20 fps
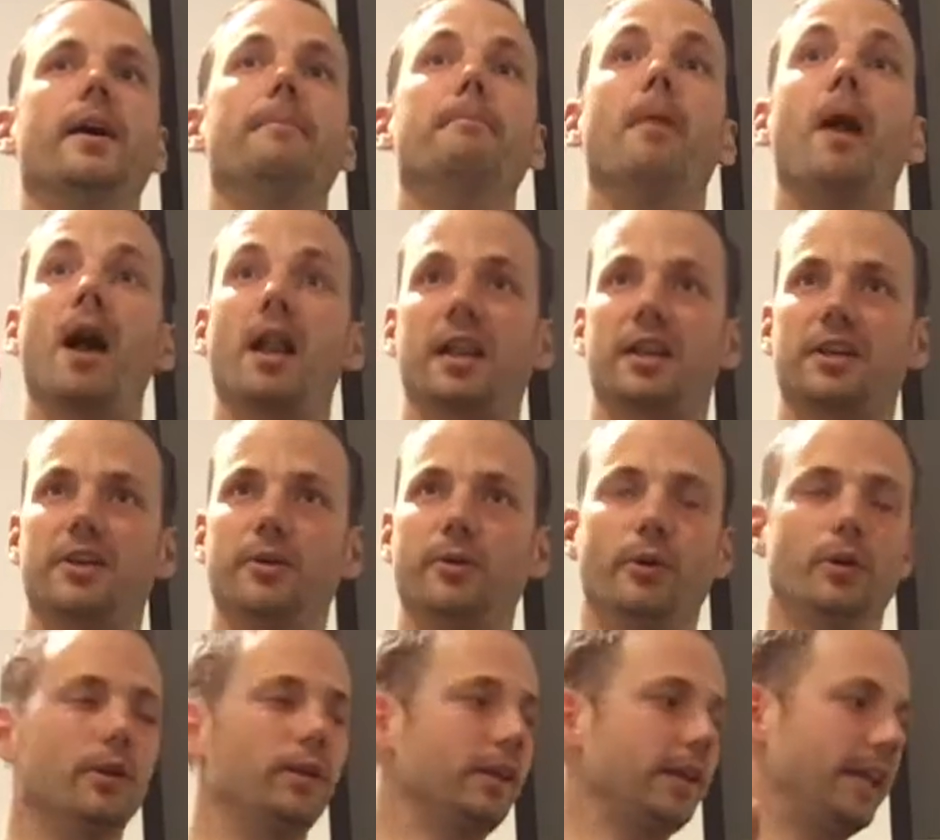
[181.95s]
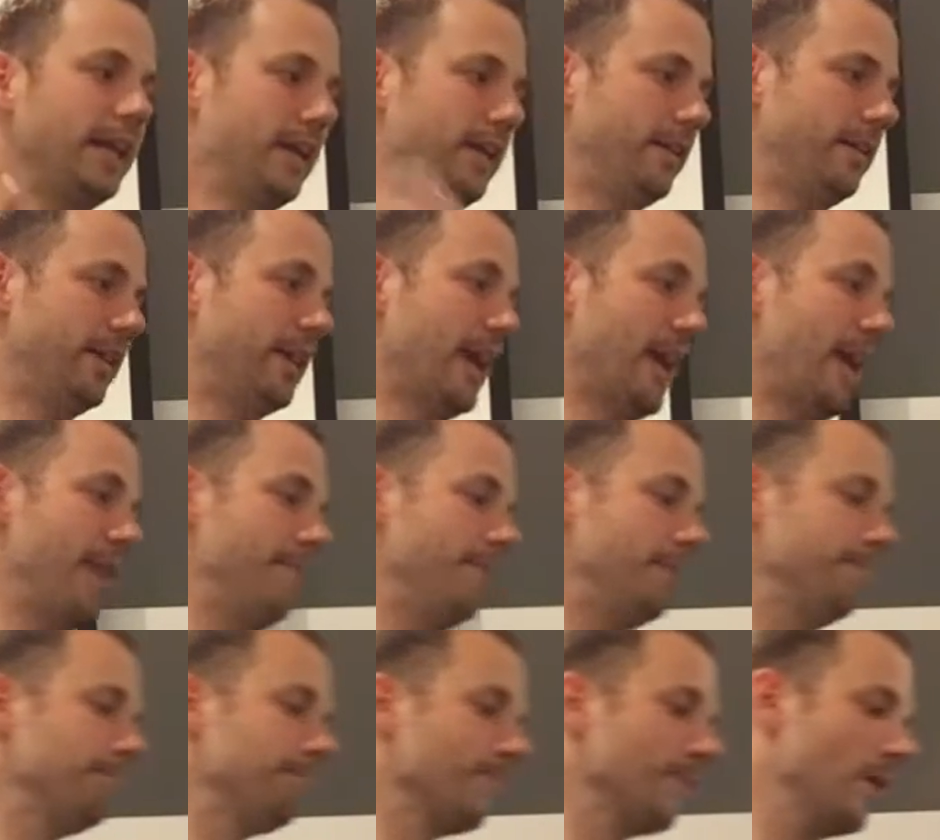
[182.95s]
molecule in the
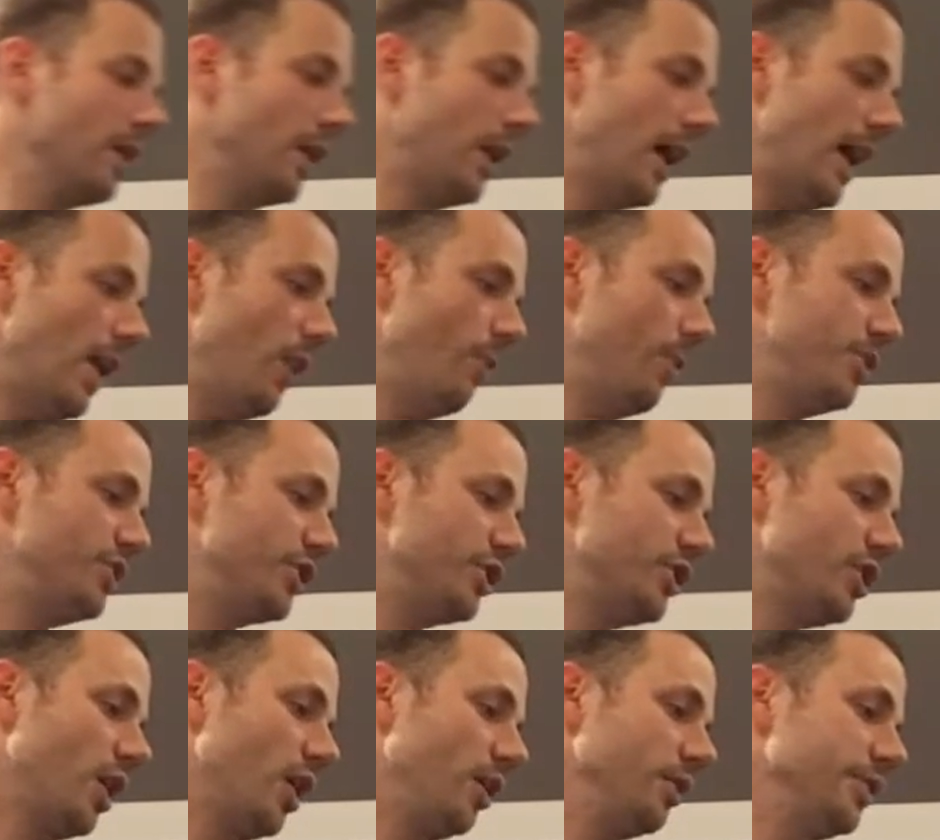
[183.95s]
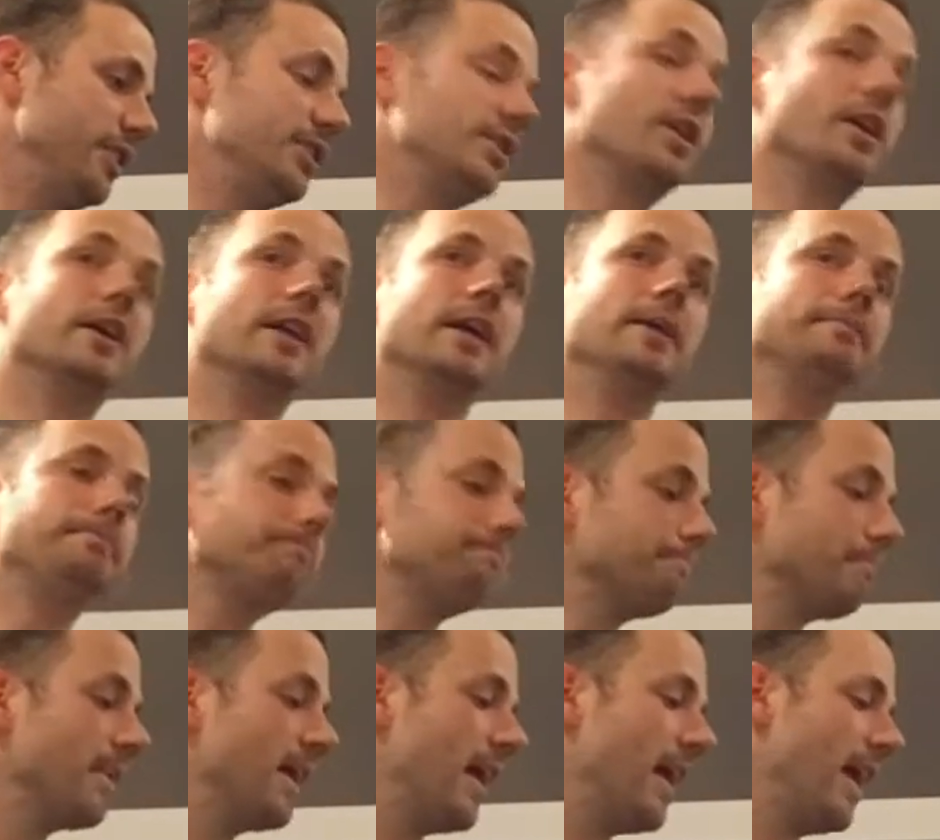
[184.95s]
game, which is called Eterna,
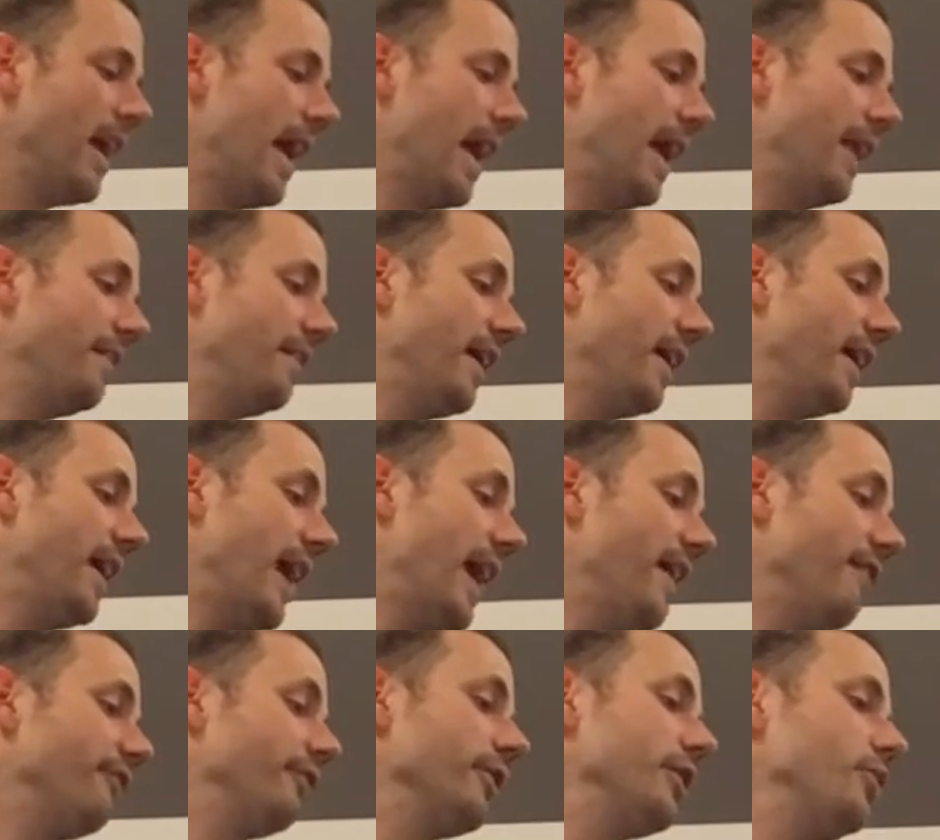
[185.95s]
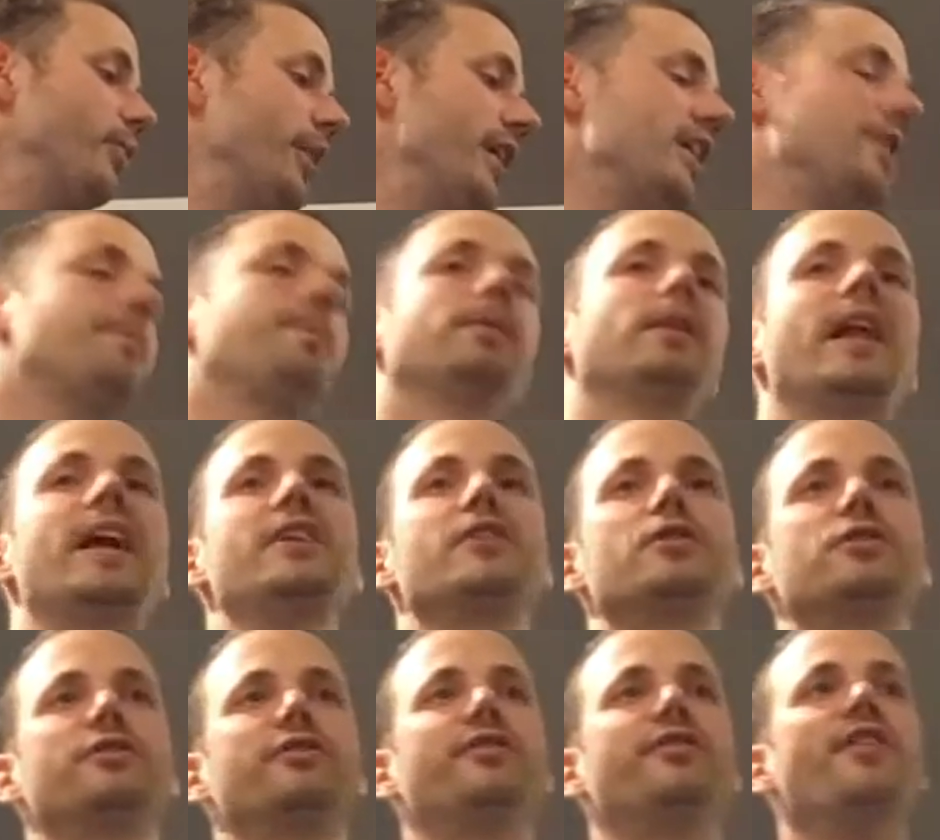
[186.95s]
and then every week
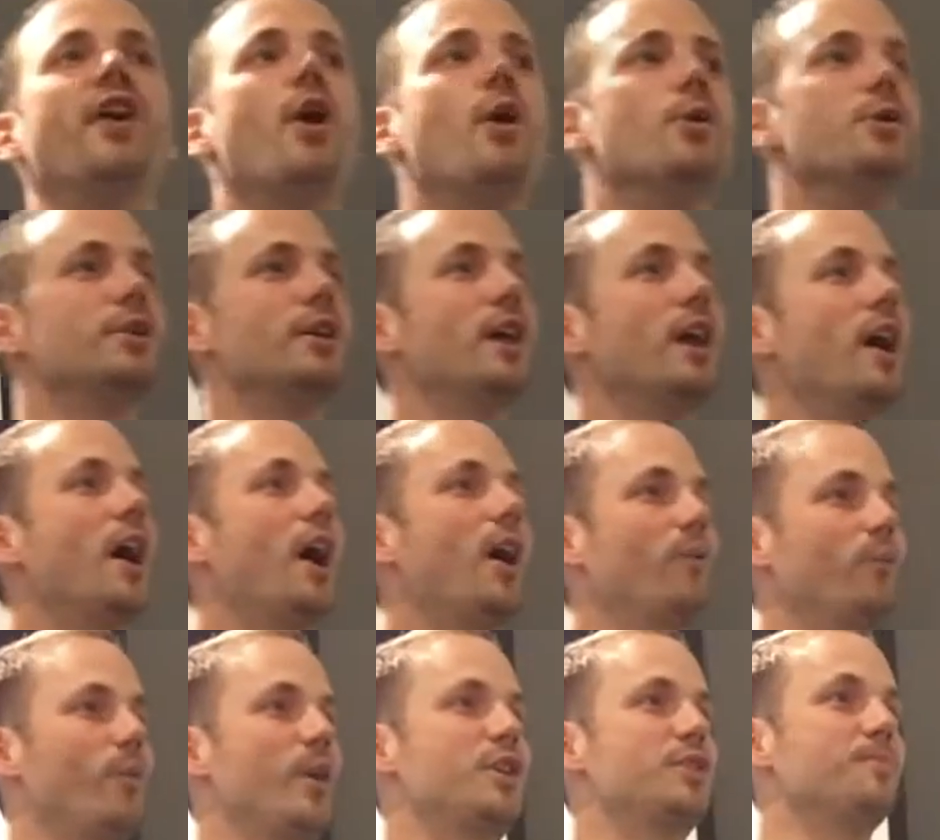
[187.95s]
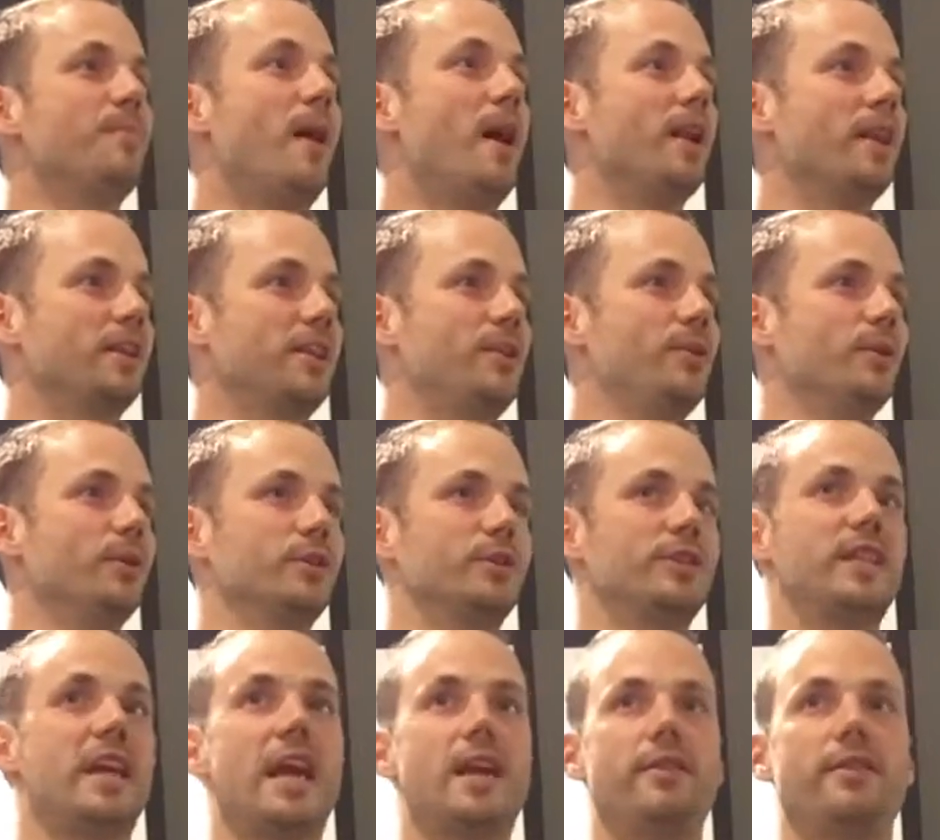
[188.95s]
players vote on which
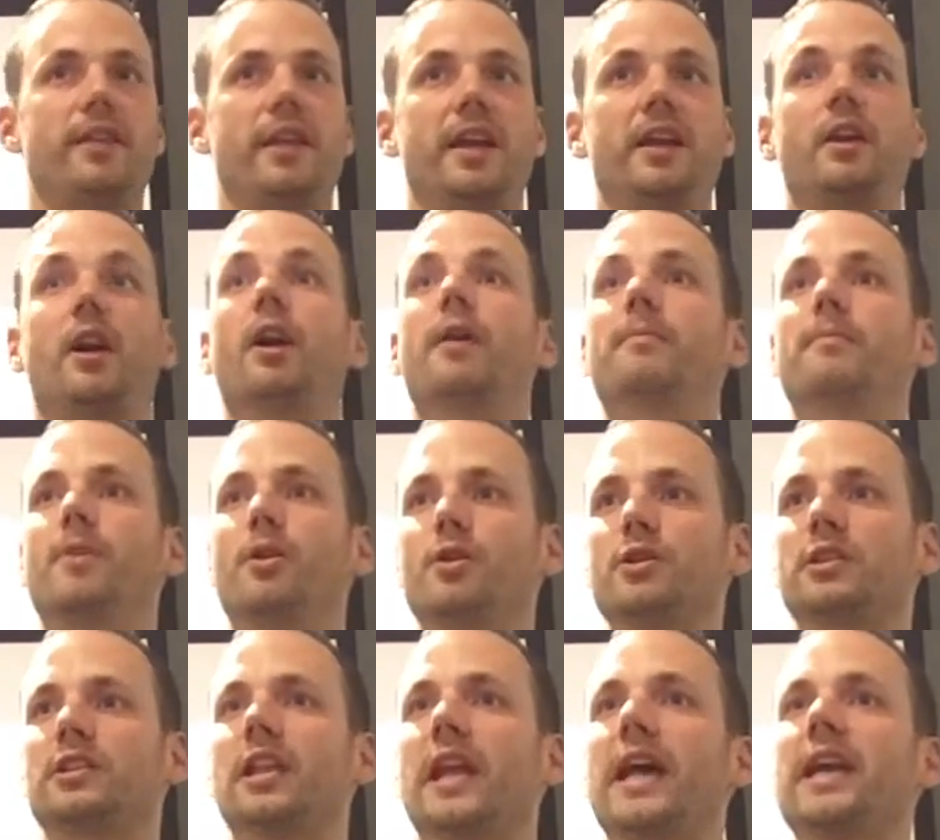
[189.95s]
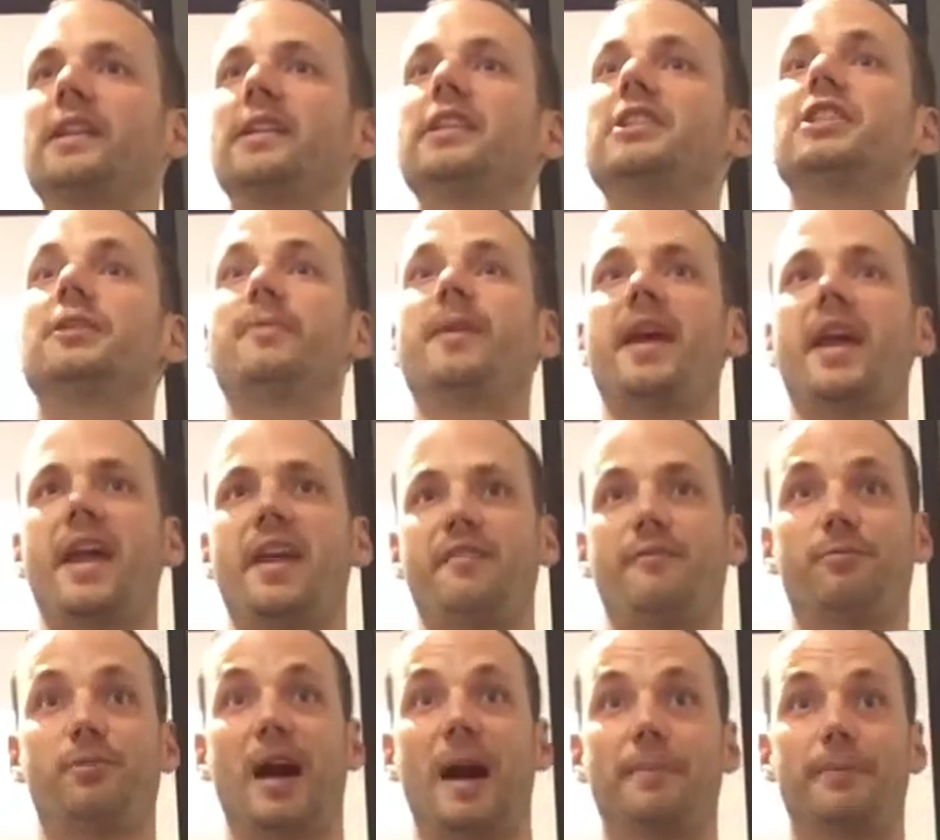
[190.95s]
molecules they think are most likely to
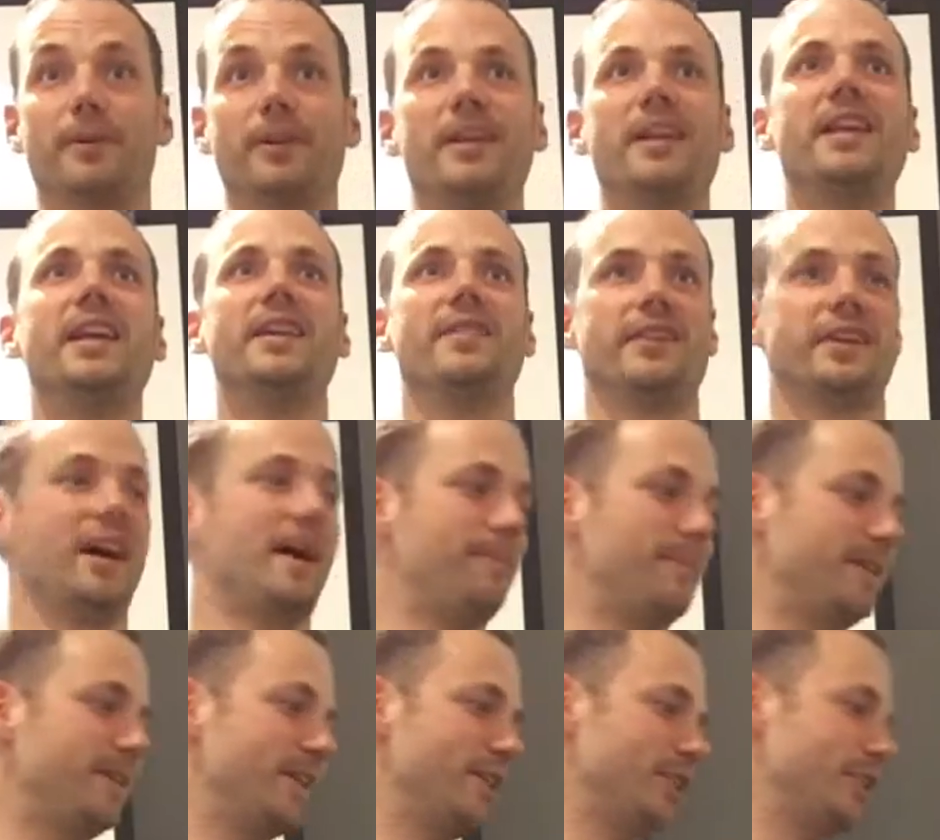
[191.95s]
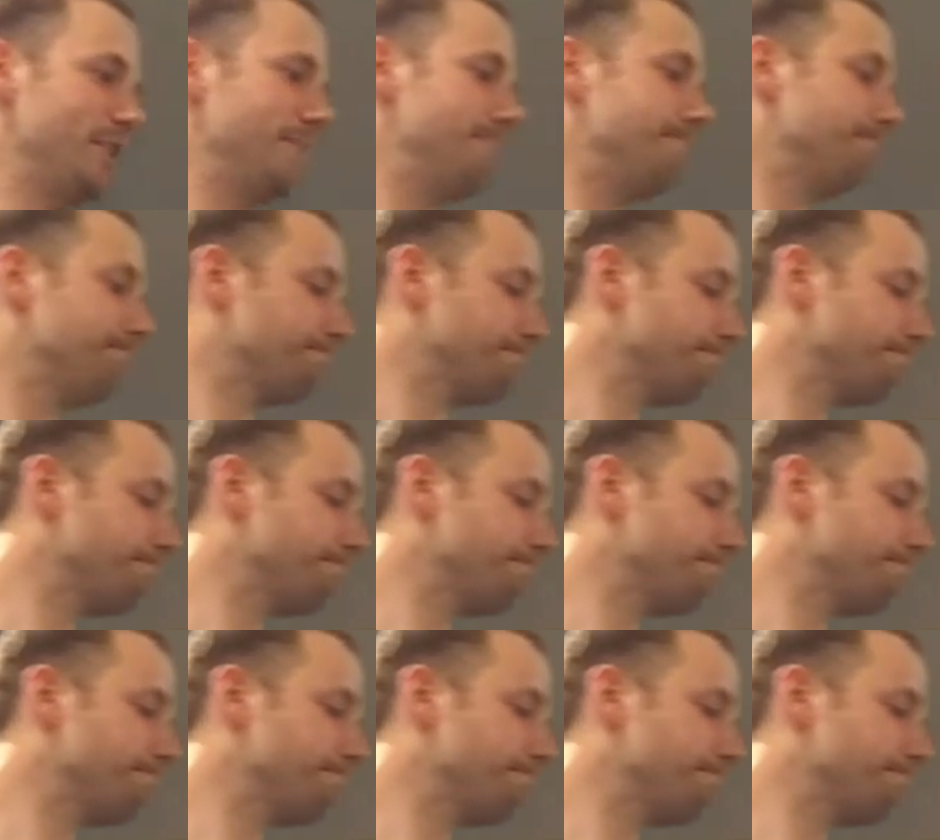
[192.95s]
behave properly in the competition.